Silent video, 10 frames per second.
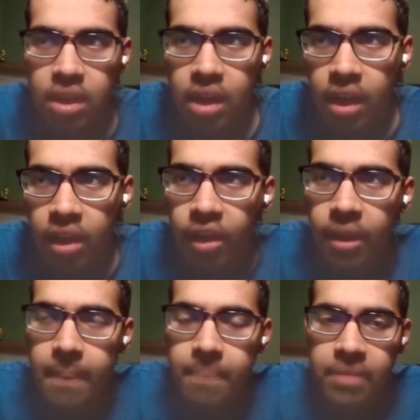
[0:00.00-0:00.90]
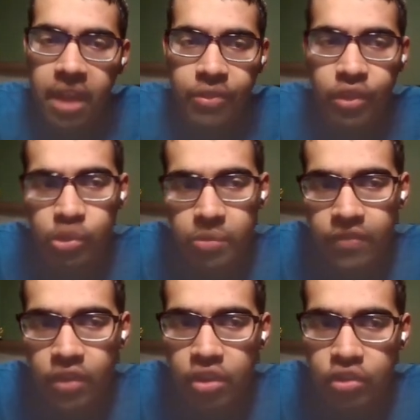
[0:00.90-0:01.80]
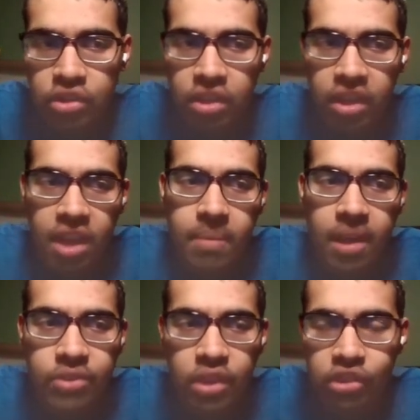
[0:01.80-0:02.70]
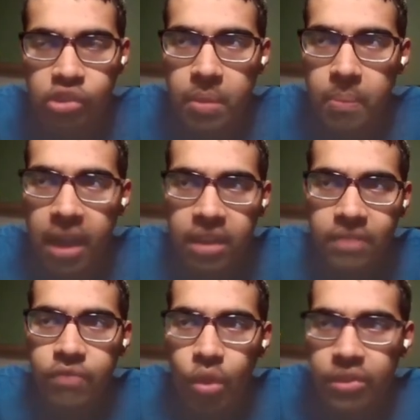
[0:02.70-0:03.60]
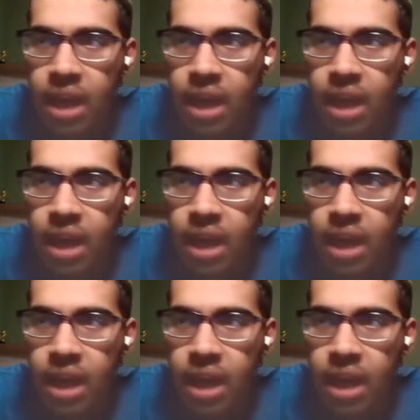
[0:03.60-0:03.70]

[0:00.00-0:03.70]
I think this will be a very interesting game. I think this will be a back and forth.